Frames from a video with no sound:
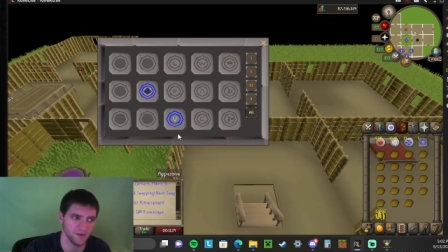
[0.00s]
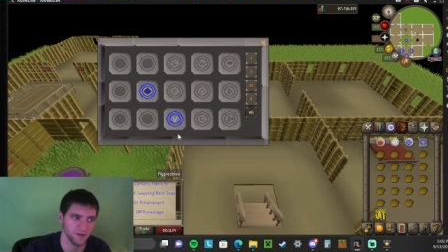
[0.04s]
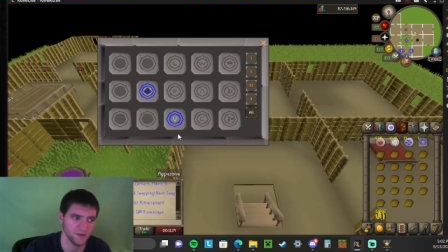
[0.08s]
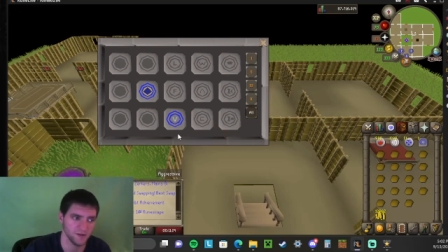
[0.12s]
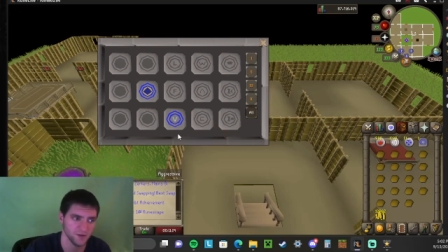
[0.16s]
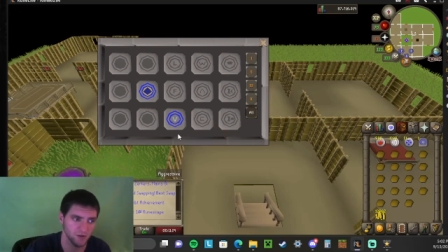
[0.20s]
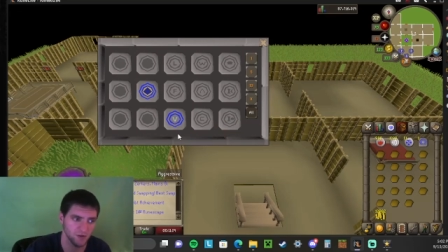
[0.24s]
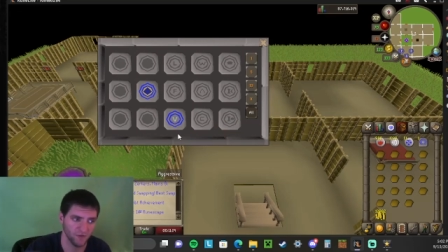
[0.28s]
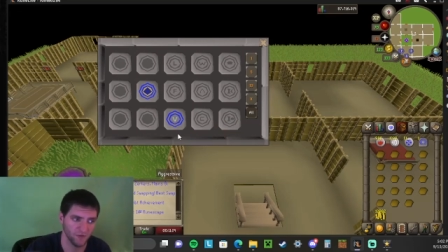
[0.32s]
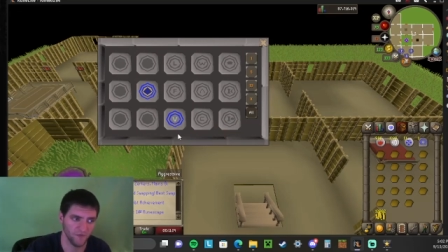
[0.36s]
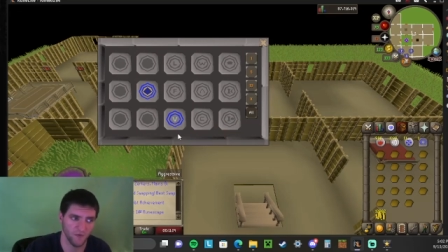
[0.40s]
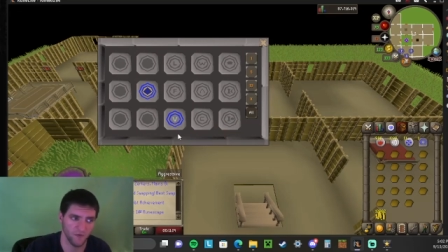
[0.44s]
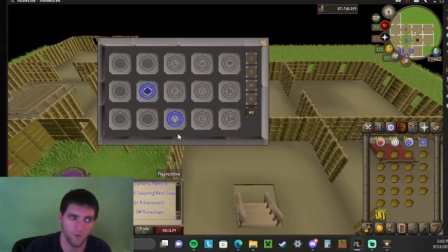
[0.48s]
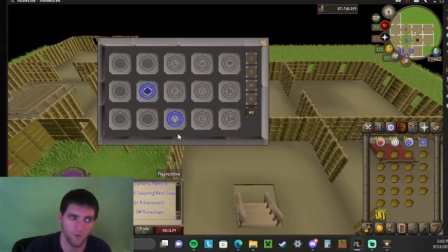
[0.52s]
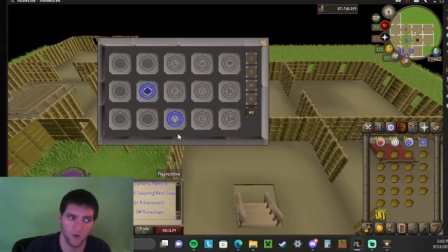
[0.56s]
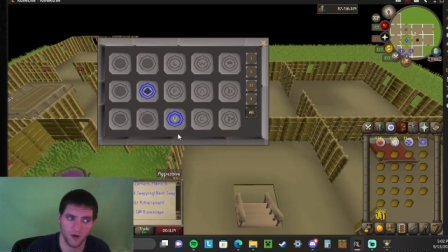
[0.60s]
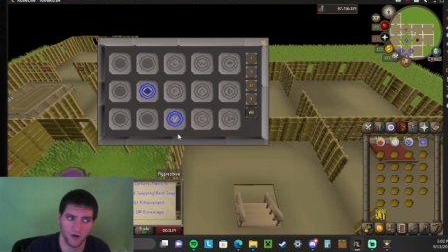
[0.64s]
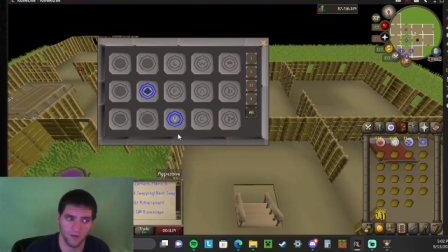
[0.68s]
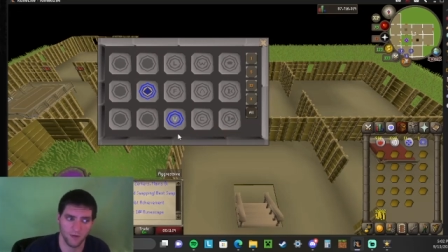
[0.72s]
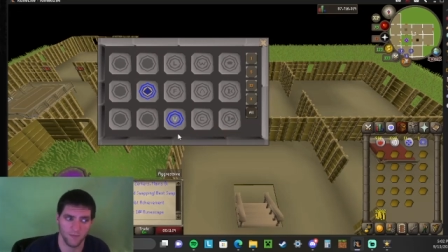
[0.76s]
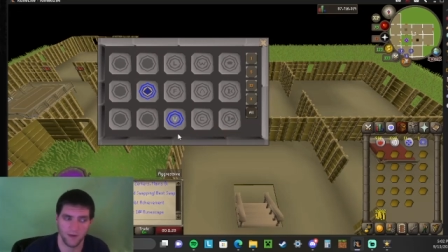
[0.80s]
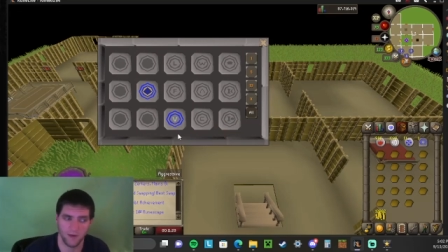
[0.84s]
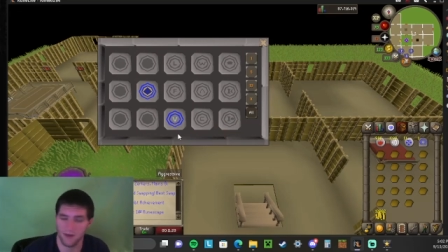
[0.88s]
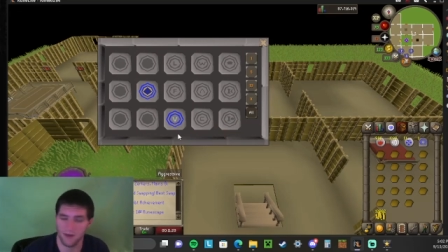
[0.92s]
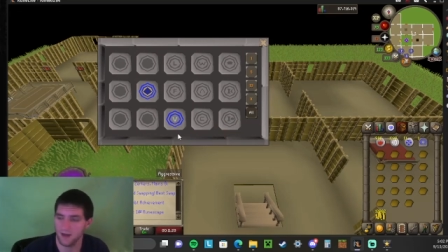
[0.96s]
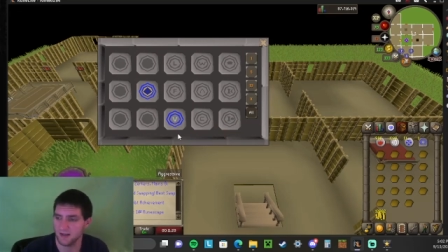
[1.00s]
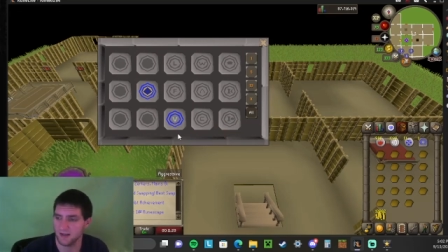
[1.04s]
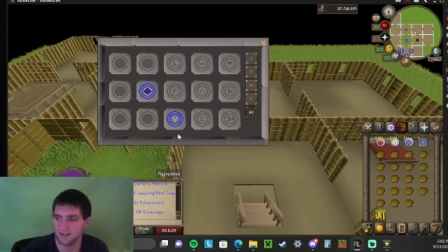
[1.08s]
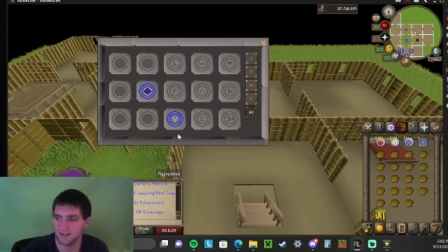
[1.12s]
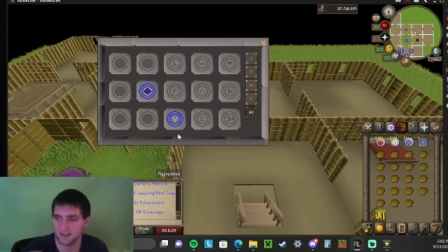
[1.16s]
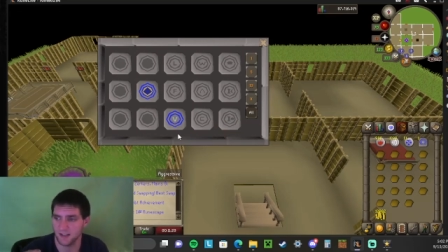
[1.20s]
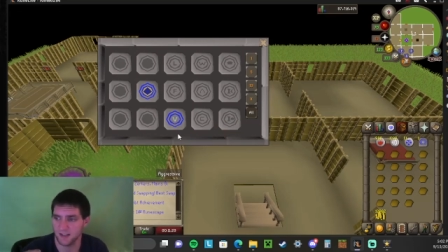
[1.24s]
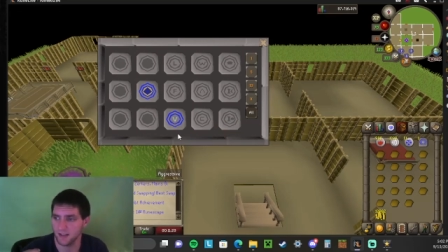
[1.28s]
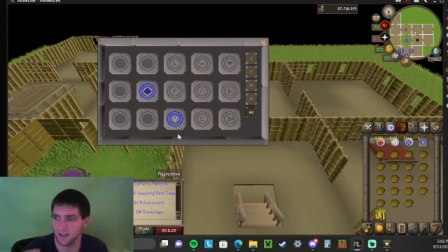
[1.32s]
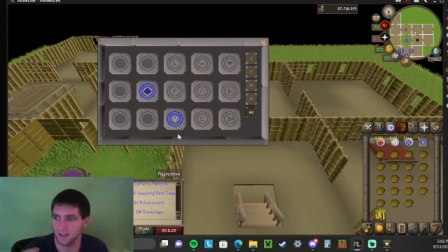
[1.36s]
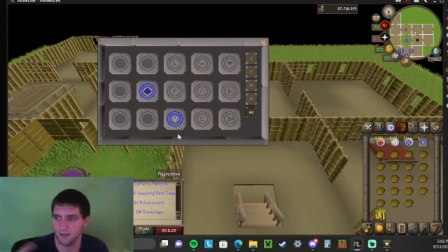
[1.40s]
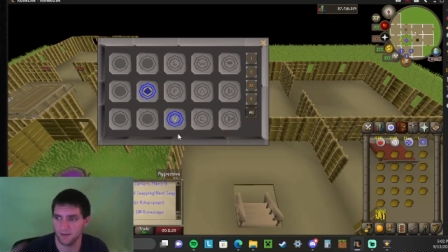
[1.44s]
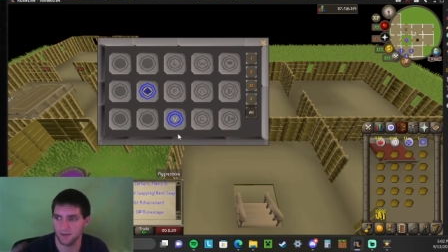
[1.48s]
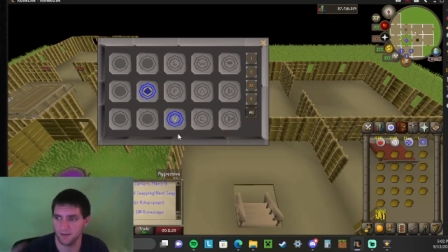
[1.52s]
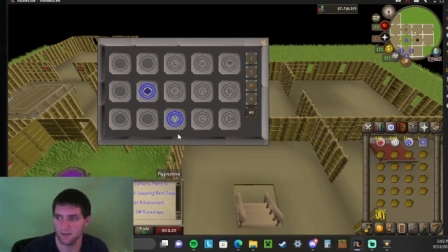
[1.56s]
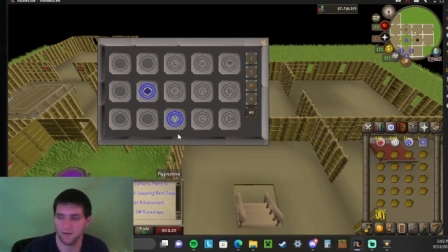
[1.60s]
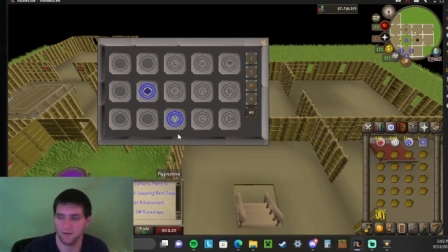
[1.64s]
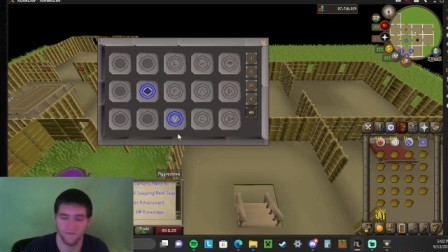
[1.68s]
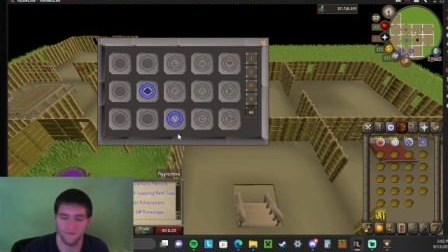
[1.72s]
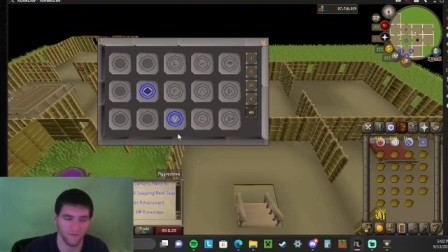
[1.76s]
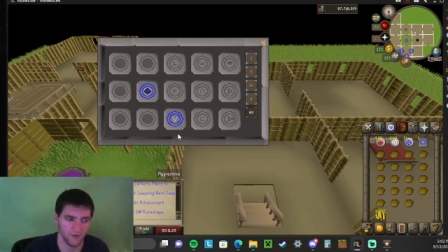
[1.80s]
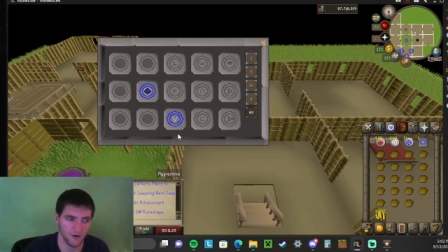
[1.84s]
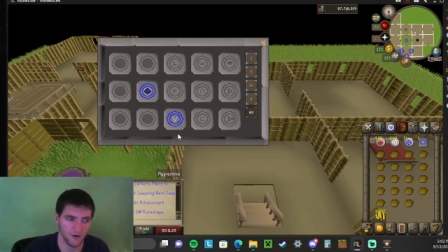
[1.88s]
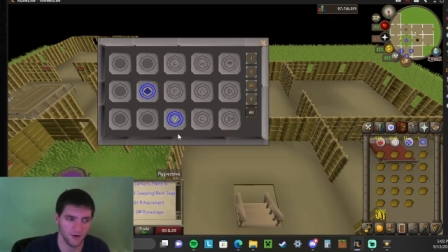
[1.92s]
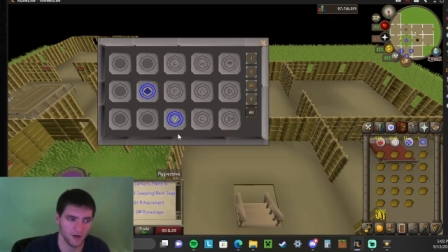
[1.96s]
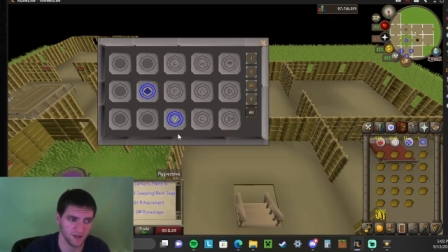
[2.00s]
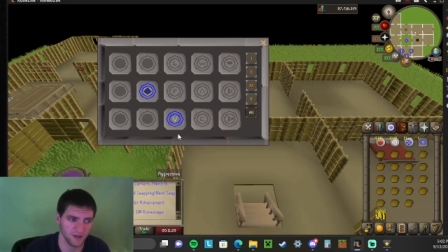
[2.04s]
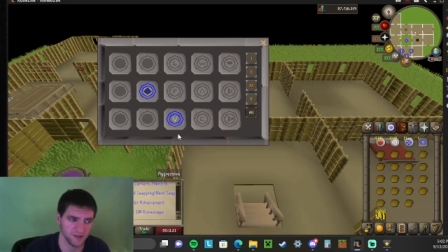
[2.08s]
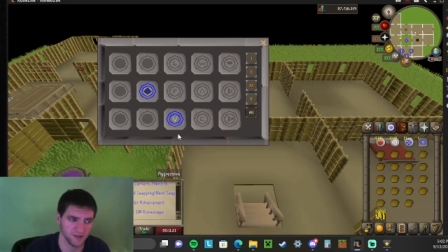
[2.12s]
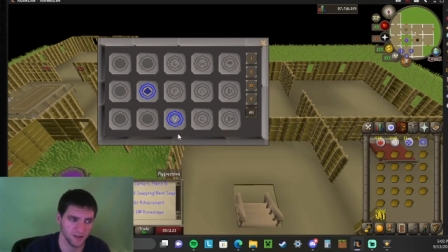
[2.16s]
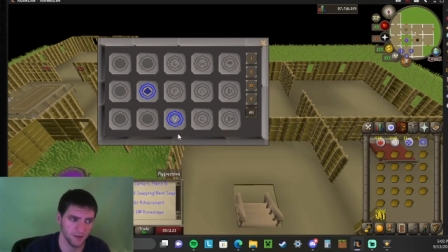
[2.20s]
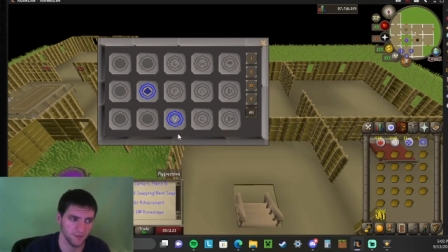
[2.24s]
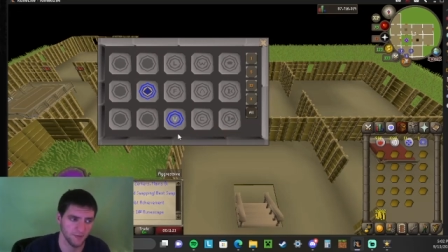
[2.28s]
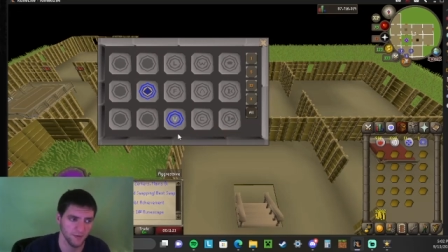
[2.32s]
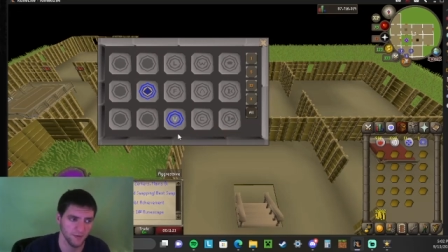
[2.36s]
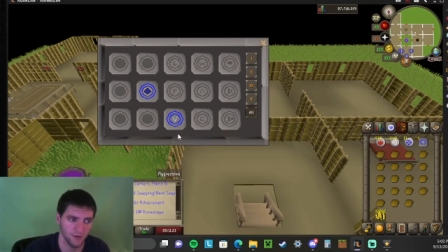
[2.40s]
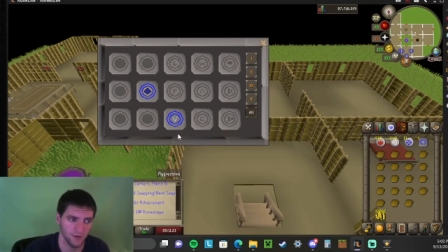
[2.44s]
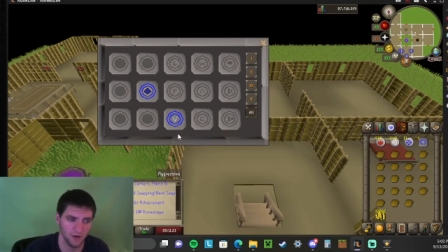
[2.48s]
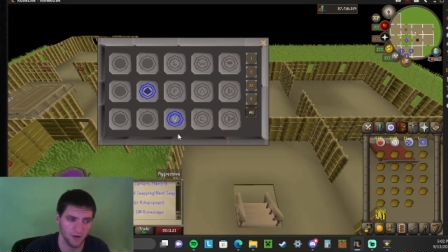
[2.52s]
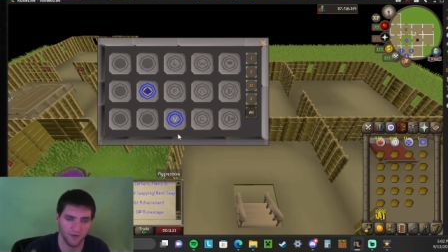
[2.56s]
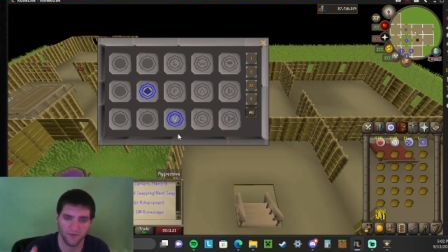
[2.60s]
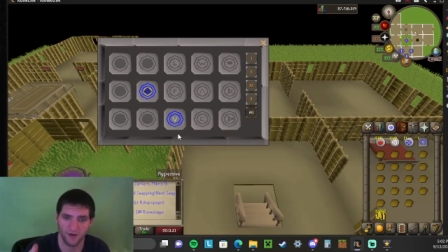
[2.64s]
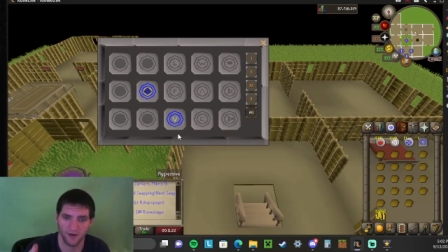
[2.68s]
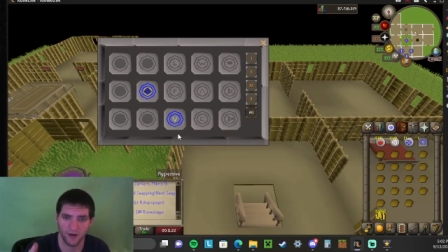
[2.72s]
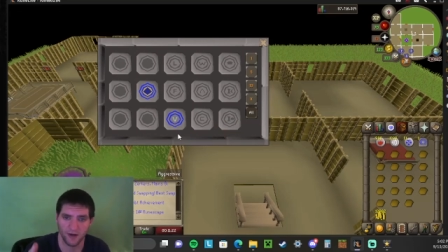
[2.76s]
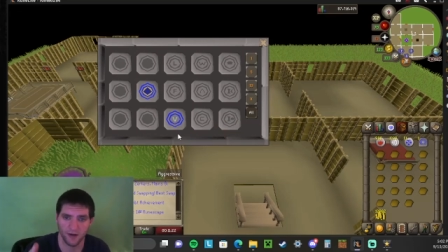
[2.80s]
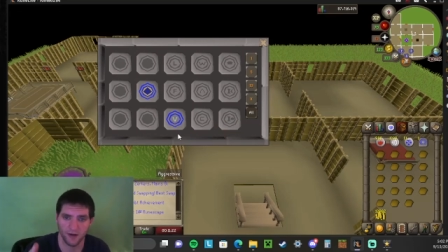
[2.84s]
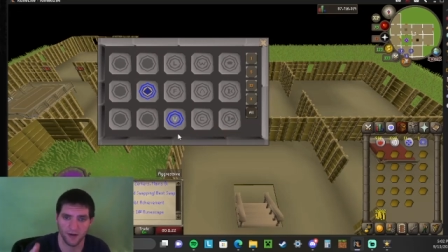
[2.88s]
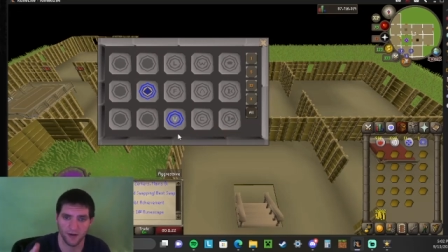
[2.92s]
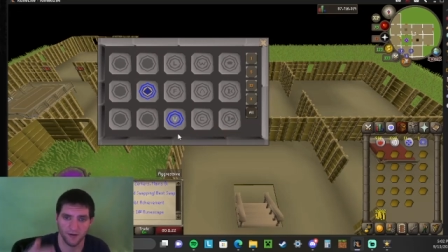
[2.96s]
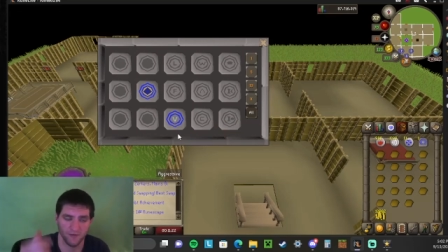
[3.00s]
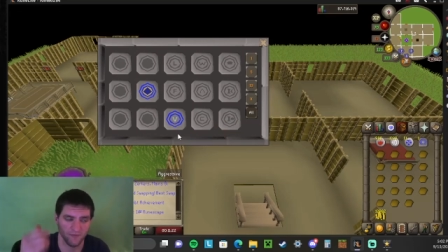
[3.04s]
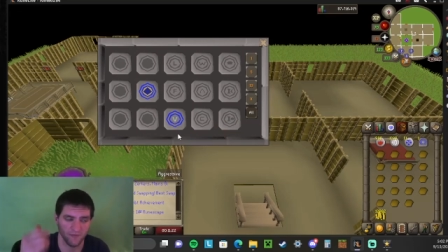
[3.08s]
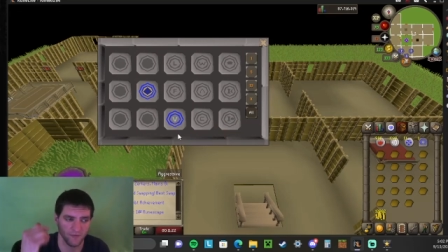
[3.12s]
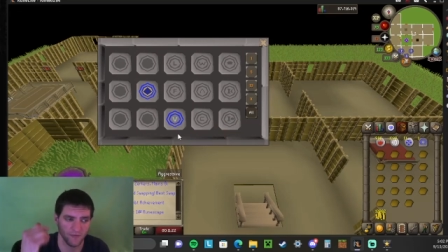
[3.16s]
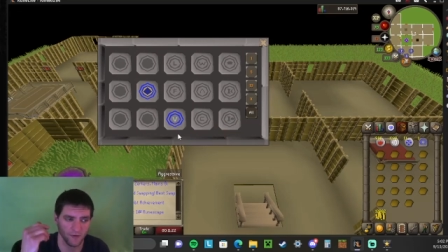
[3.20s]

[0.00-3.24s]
So if you want to make, say, the varrock tab, you have to have